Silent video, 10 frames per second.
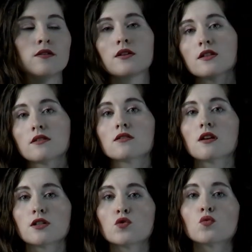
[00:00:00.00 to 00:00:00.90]
These are
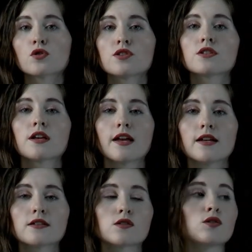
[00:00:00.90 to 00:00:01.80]
such words
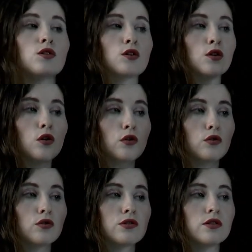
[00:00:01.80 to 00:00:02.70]
as
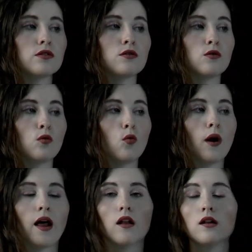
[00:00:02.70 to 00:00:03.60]
good,
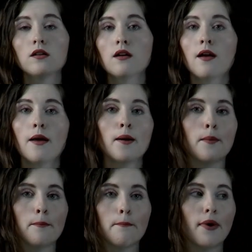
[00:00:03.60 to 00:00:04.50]
well,
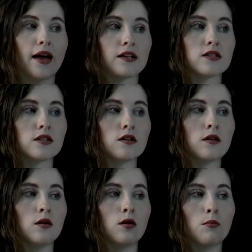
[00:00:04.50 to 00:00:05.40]
bad,
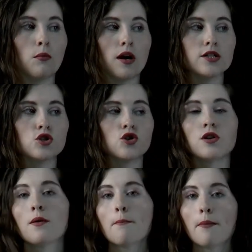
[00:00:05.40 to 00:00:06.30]
much,
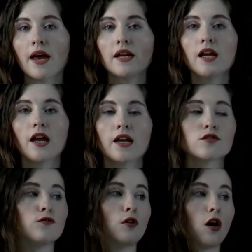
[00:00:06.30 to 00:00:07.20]
many, and
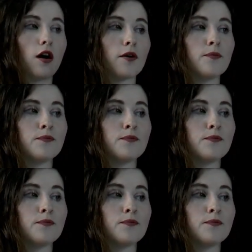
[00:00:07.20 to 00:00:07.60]
far.